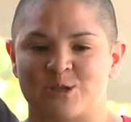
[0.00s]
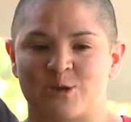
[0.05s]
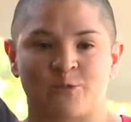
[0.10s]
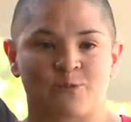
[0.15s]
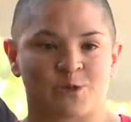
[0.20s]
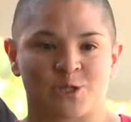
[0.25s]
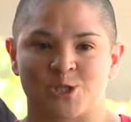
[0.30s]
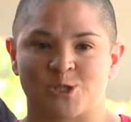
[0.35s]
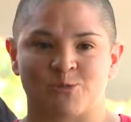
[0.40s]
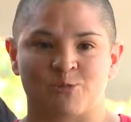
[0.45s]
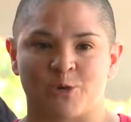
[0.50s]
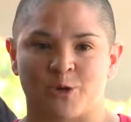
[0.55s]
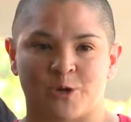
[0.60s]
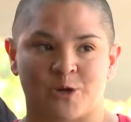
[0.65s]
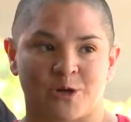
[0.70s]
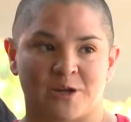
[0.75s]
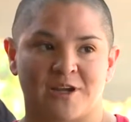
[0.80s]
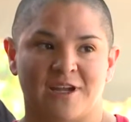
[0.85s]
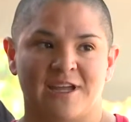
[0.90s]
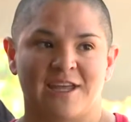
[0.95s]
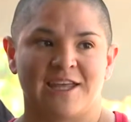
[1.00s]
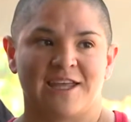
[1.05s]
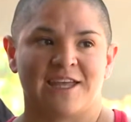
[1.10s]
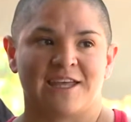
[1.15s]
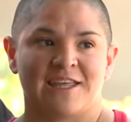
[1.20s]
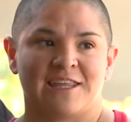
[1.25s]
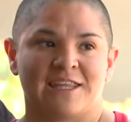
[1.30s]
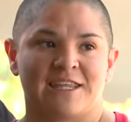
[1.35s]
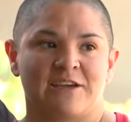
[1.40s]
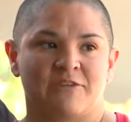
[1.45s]
so much more
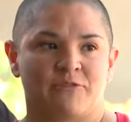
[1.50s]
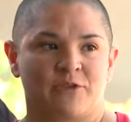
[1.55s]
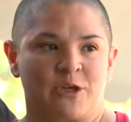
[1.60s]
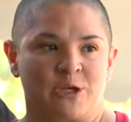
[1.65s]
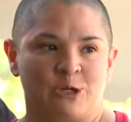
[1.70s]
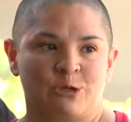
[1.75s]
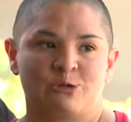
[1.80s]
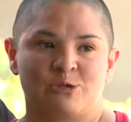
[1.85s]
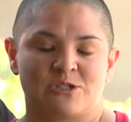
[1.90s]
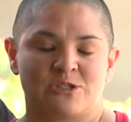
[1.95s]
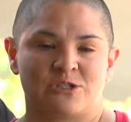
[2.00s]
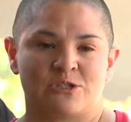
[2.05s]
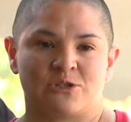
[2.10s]
than we used